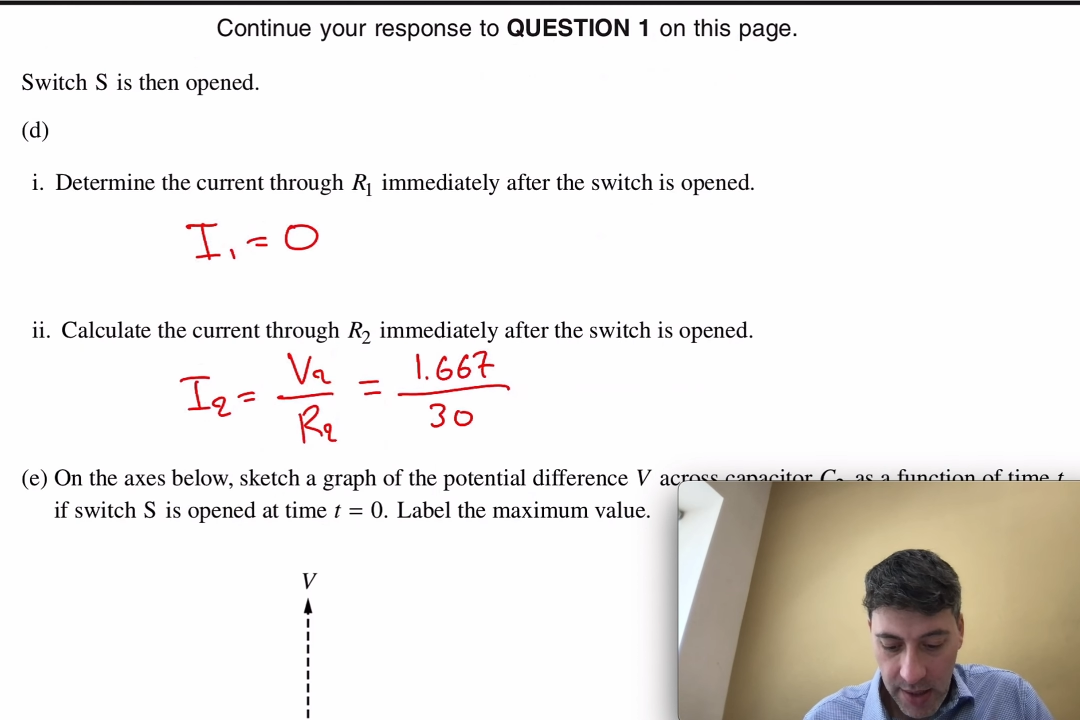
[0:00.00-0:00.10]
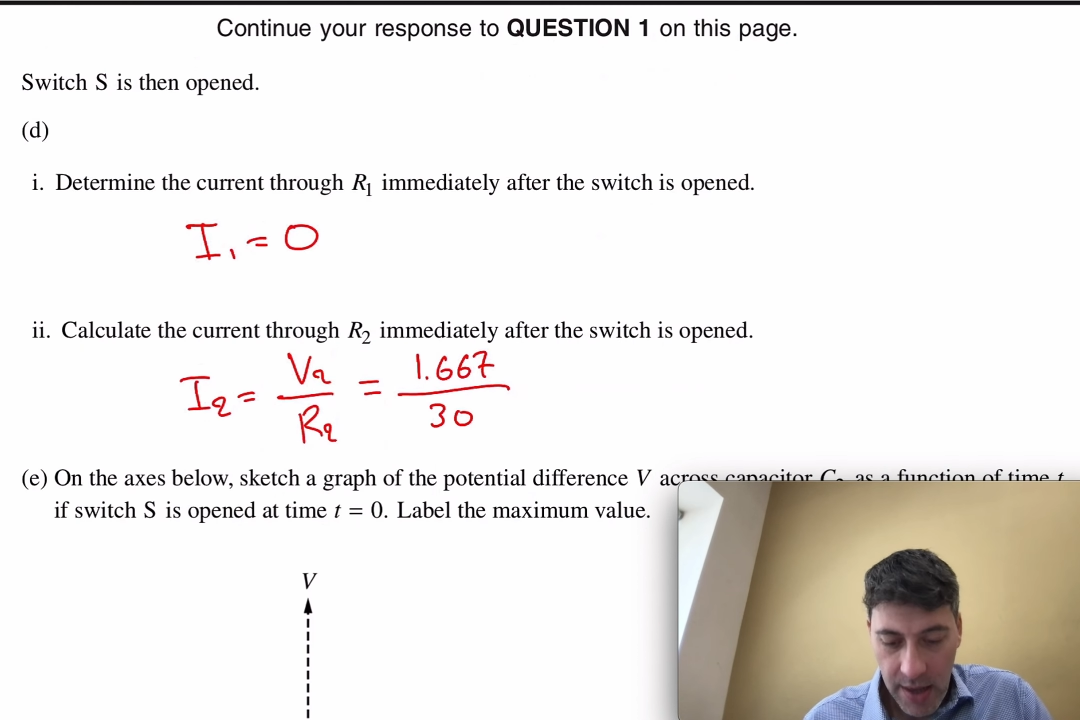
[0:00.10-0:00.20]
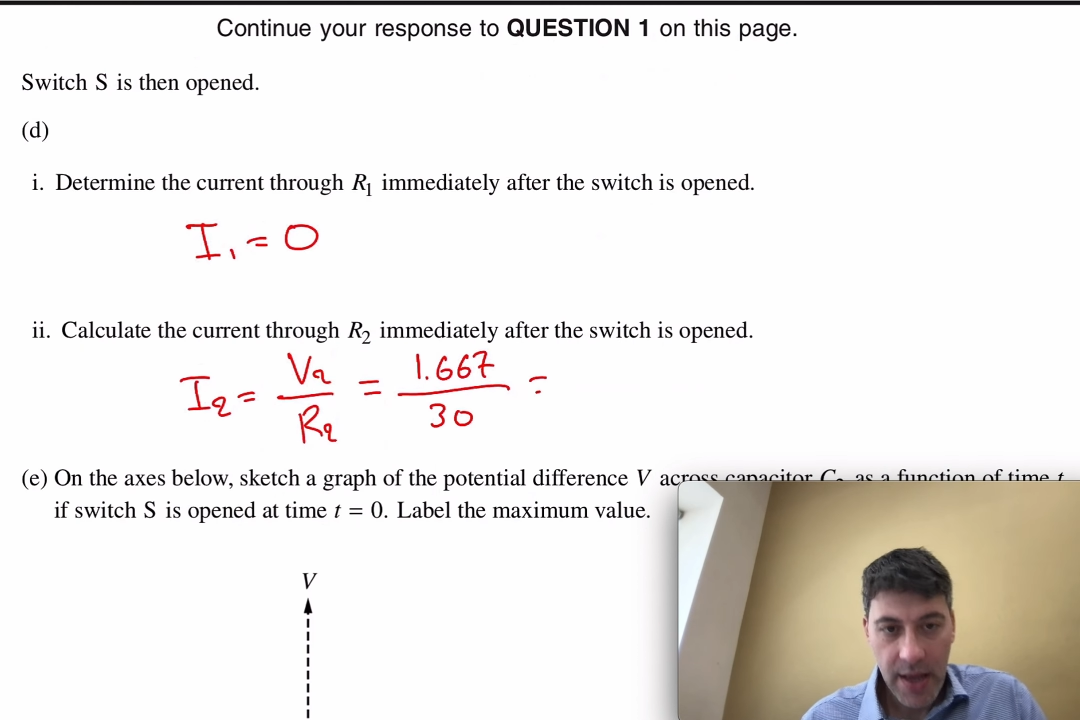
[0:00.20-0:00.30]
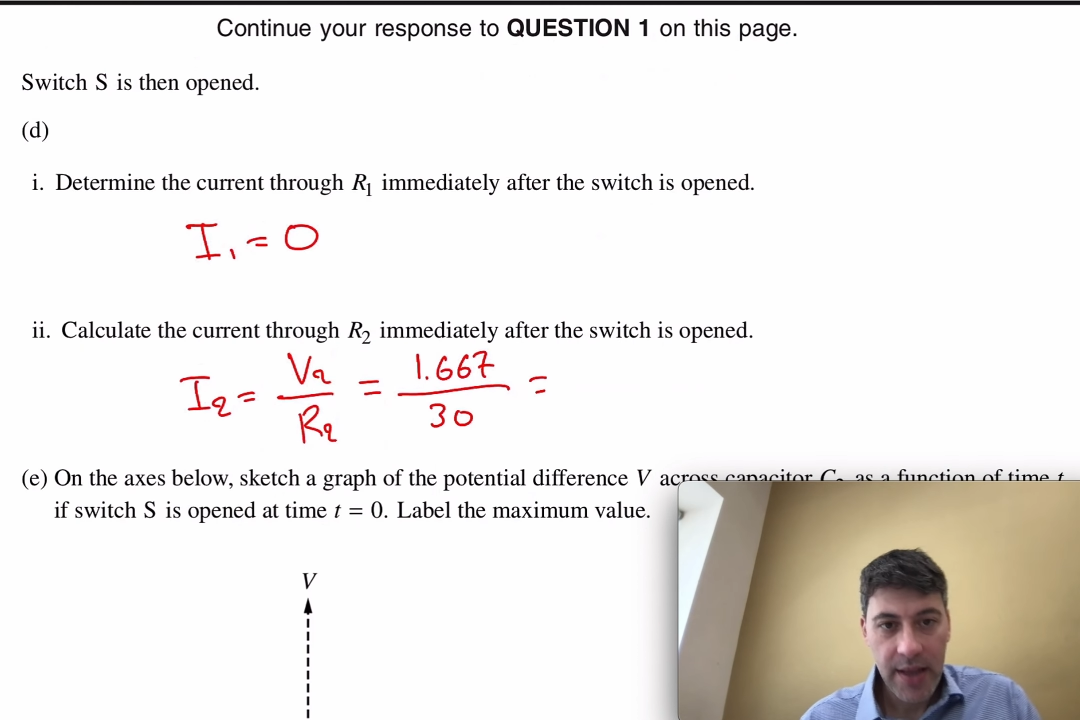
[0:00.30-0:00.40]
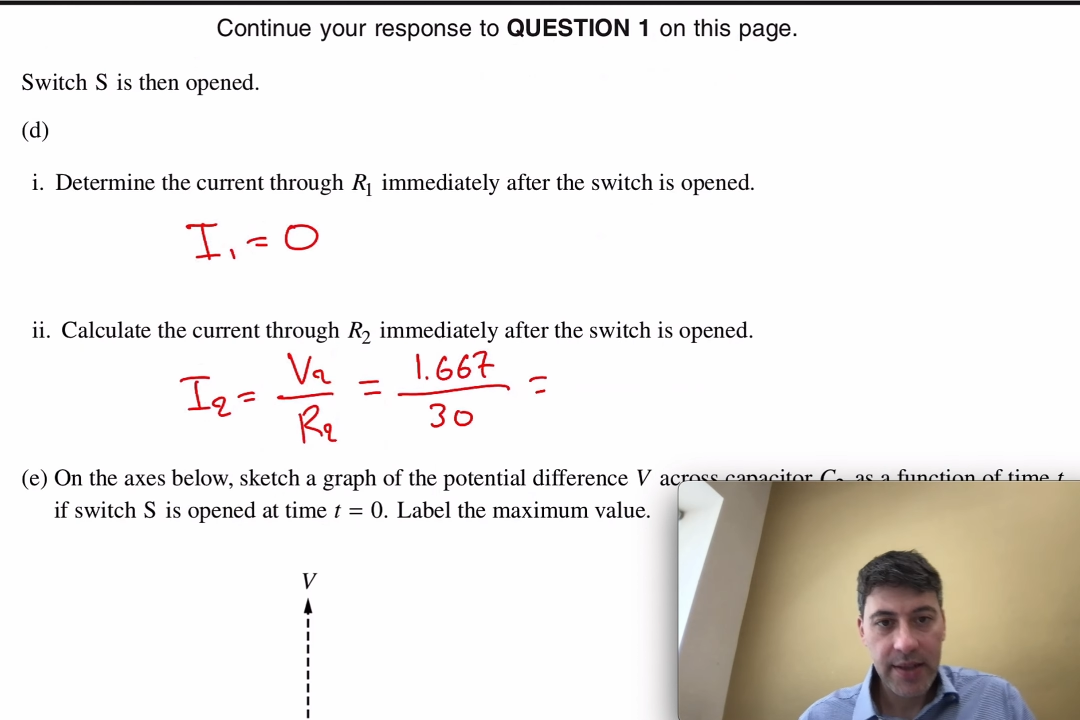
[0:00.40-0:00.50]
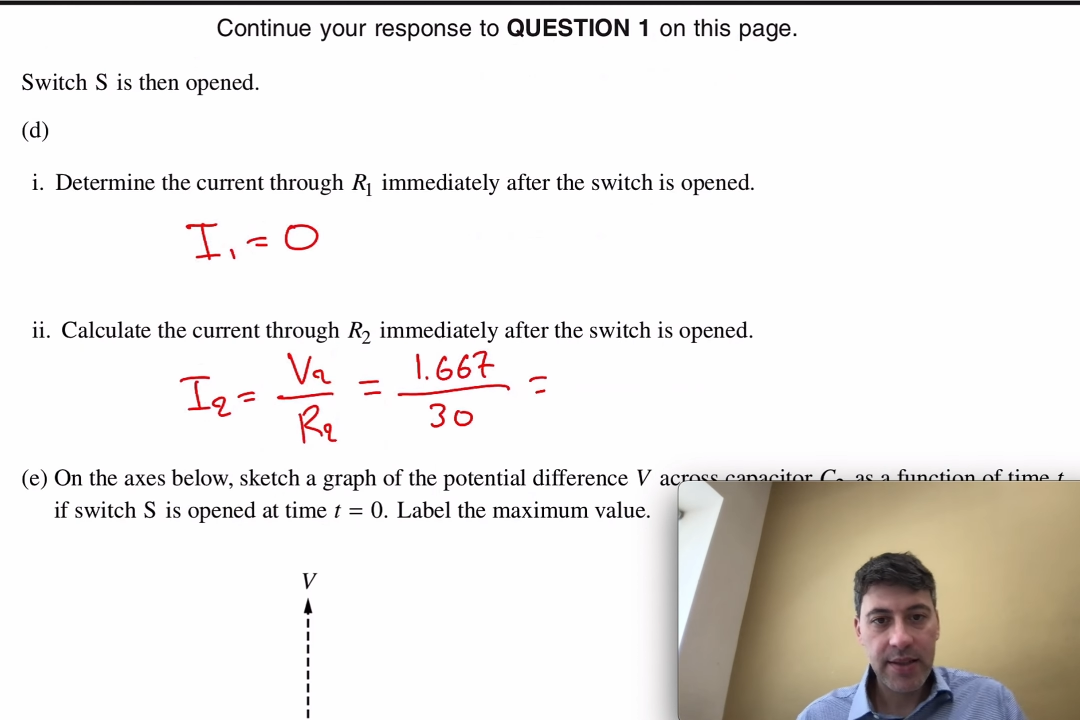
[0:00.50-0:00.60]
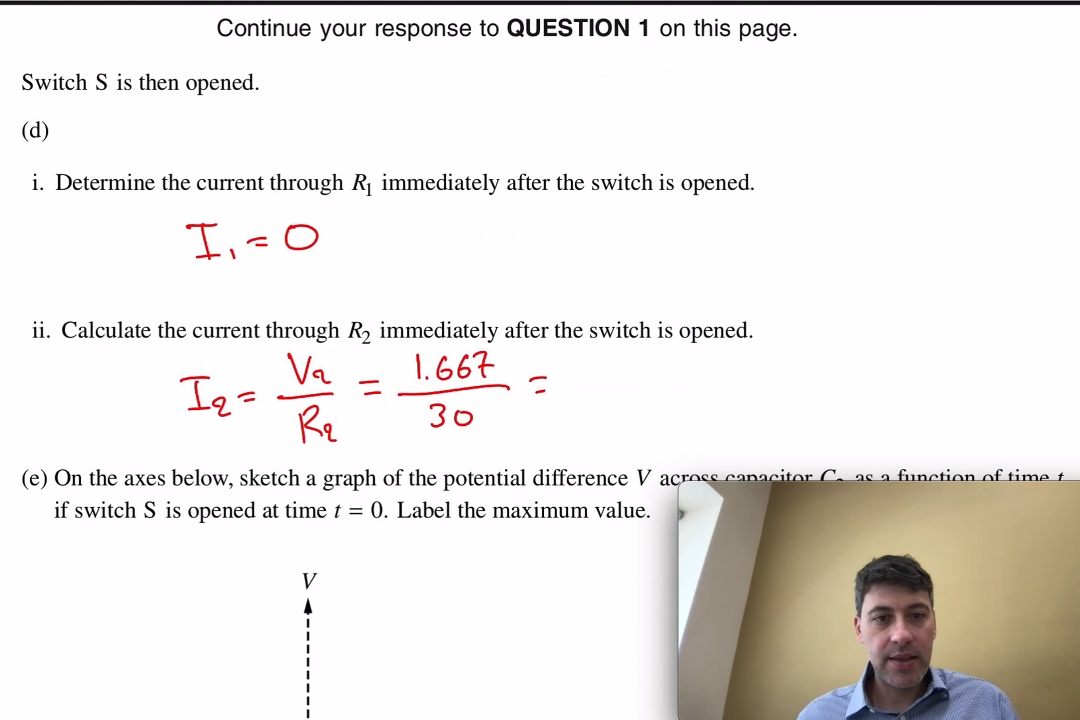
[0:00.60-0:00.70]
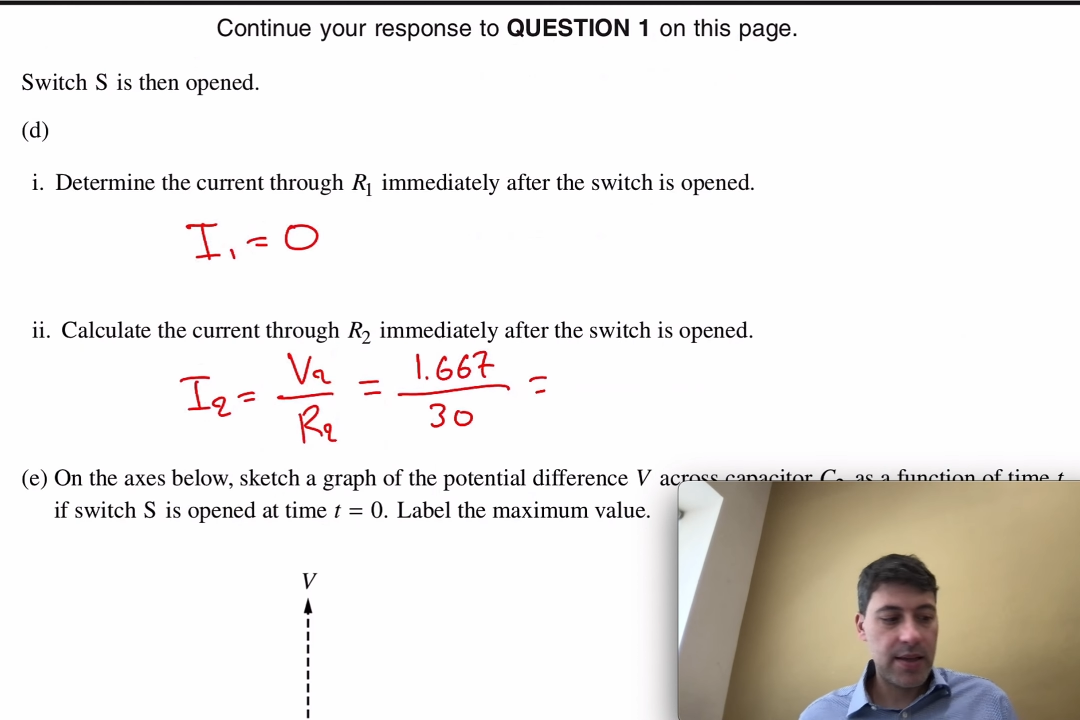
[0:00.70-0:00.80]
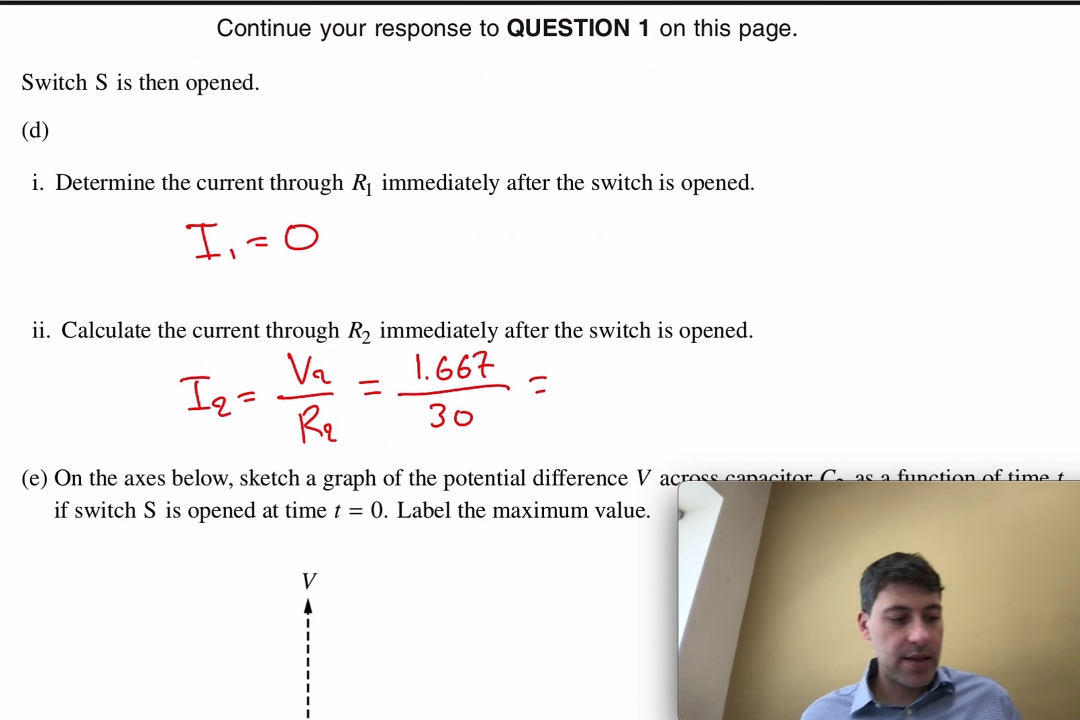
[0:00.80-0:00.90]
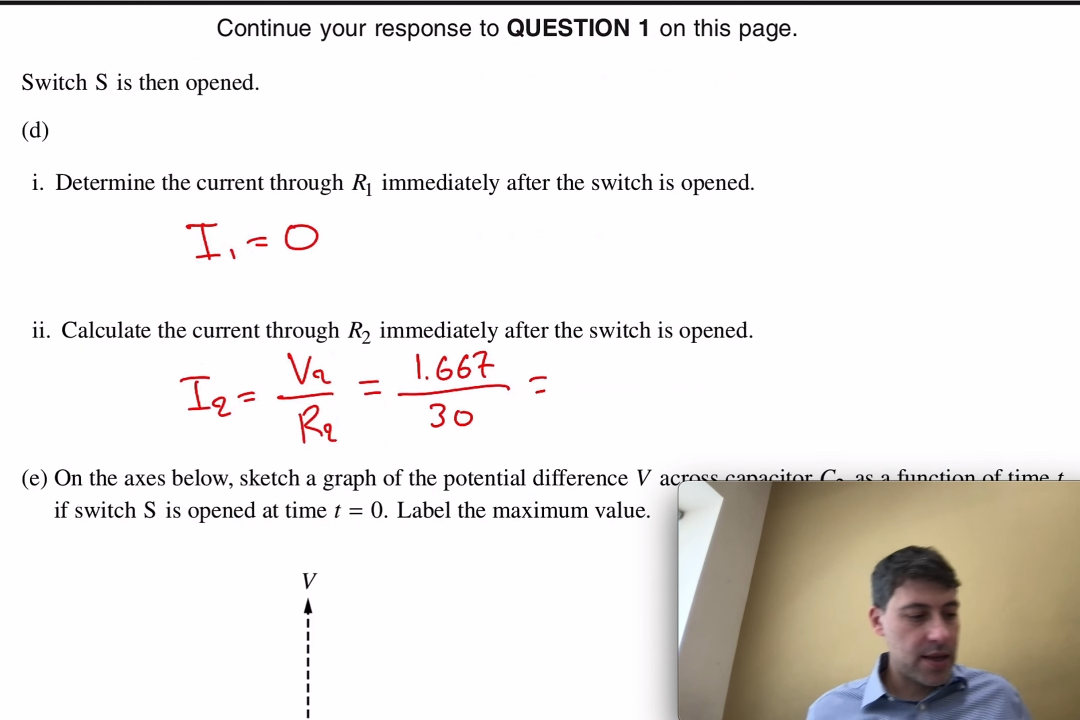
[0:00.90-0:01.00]
And
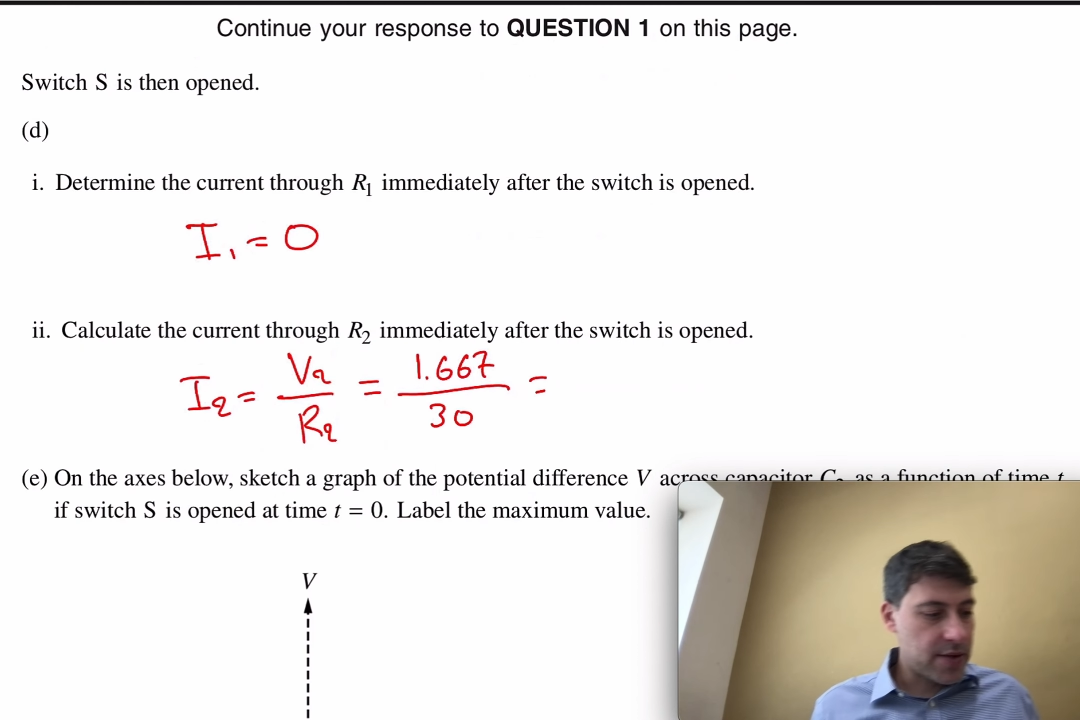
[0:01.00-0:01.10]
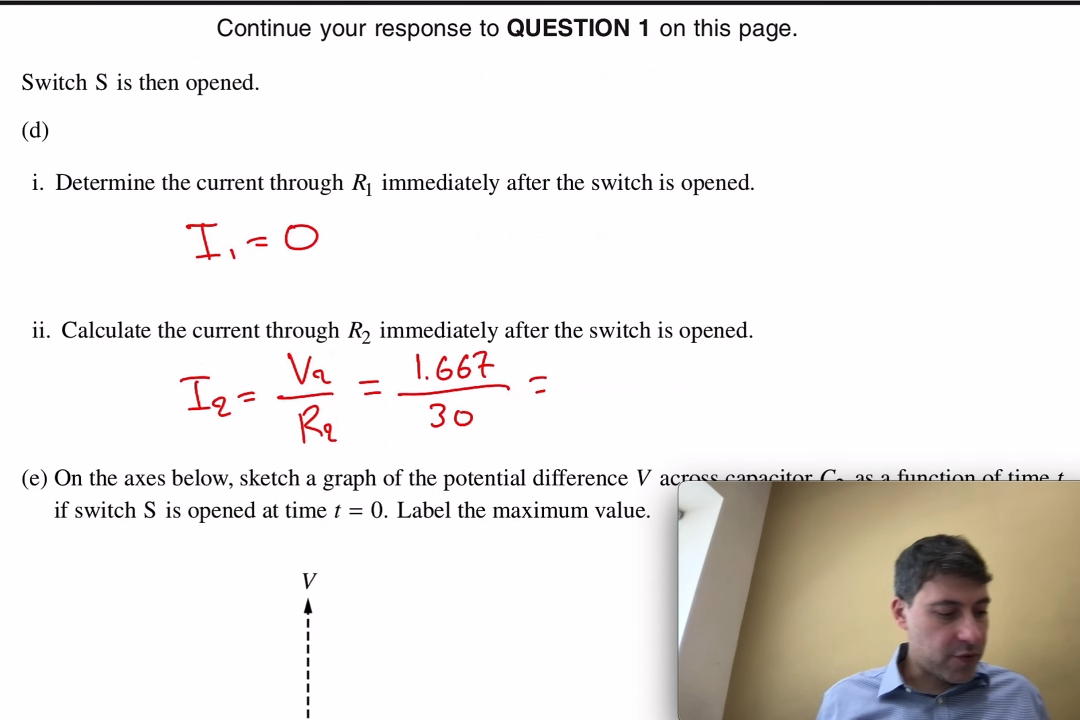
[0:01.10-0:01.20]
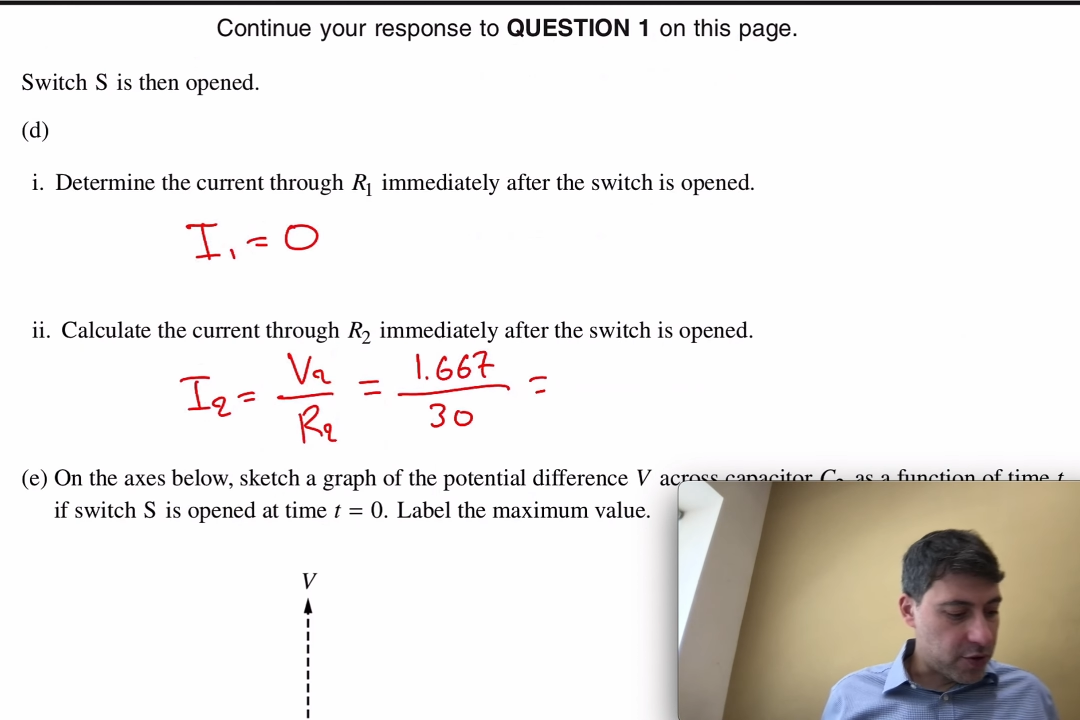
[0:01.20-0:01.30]
if